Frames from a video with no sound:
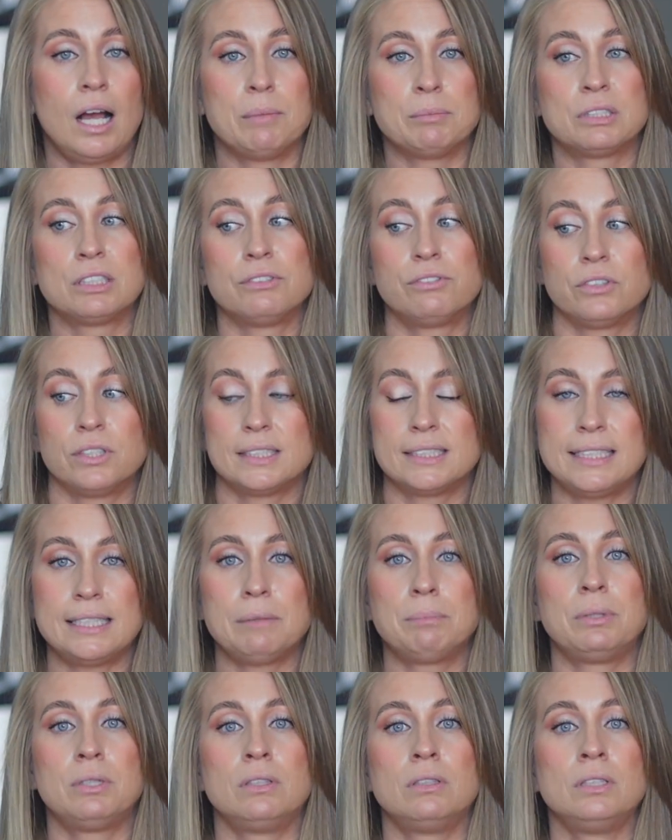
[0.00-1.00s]
So for
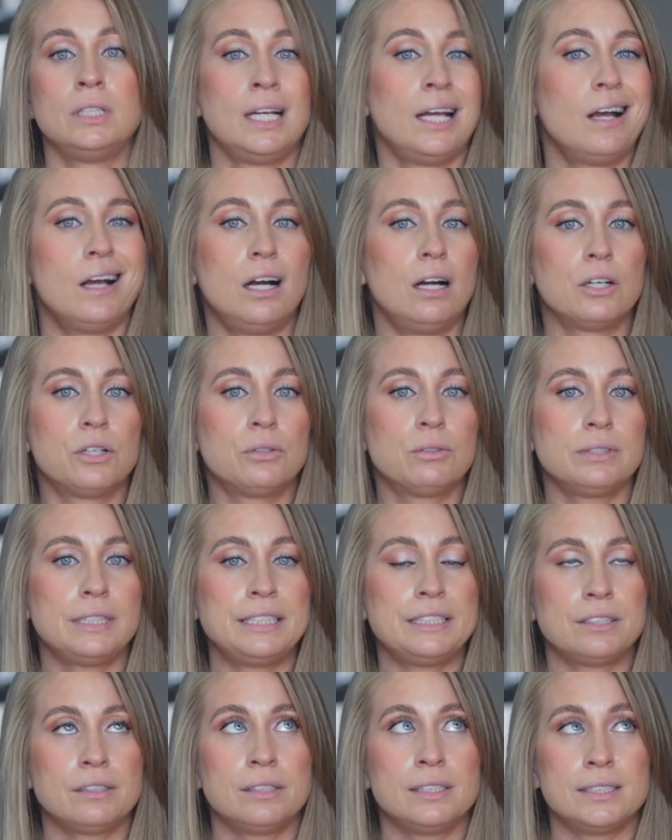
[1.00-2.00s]
example, a
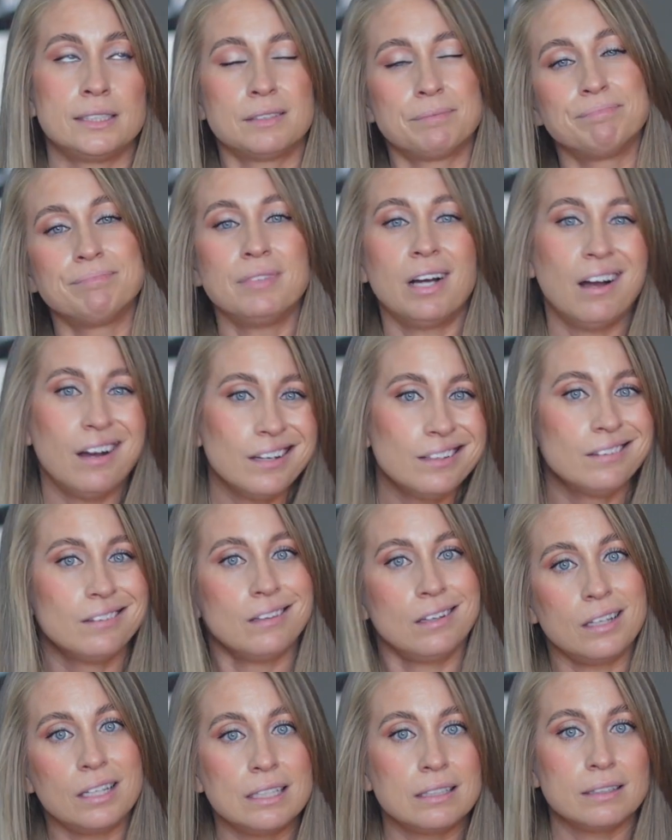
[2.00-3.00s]
creator is
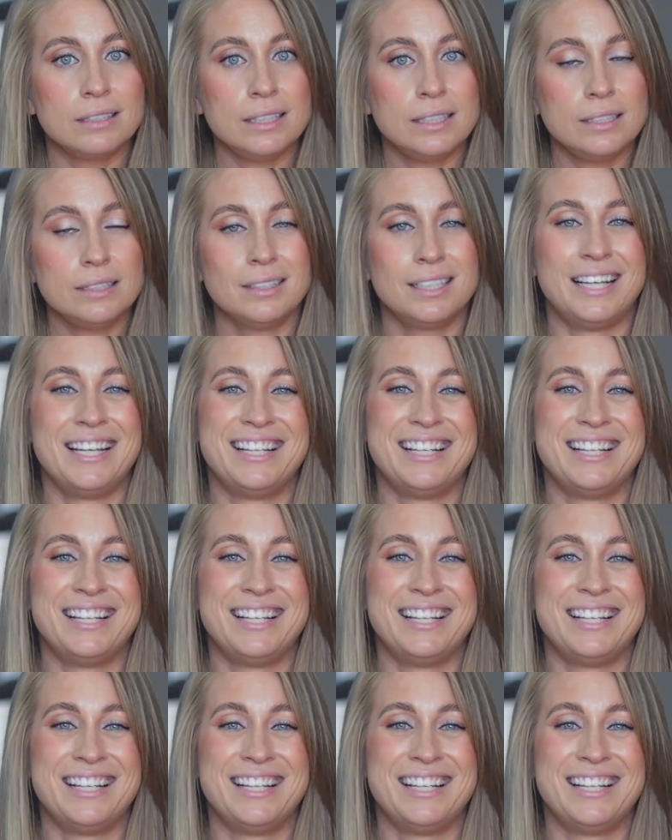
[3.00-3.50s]
unlikely